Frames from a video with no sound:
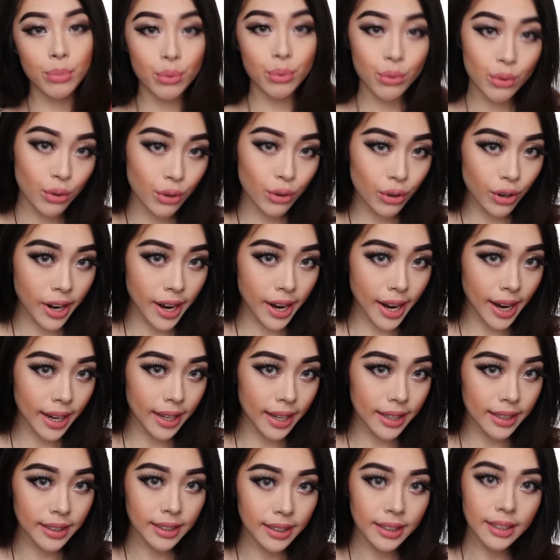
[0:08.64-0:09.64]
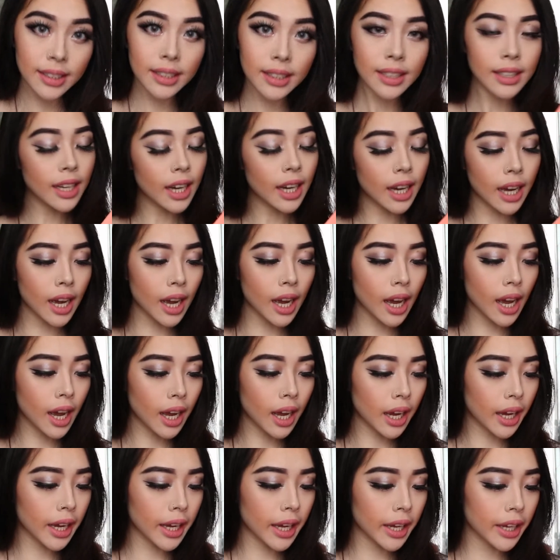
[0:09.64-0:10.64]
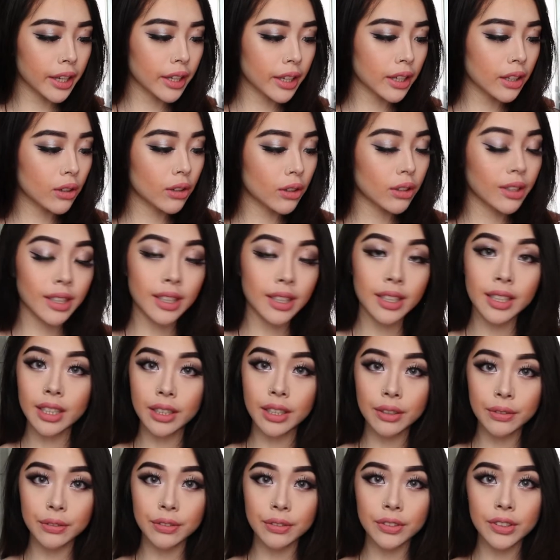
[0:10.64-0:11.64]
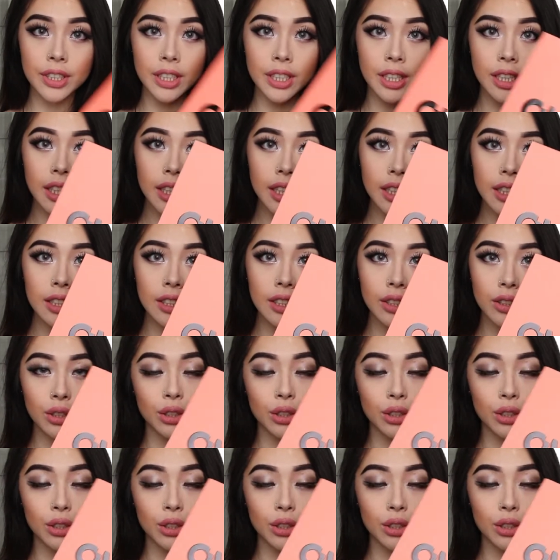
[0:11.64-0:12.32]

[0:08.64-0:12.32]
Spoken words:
brand that I got gifted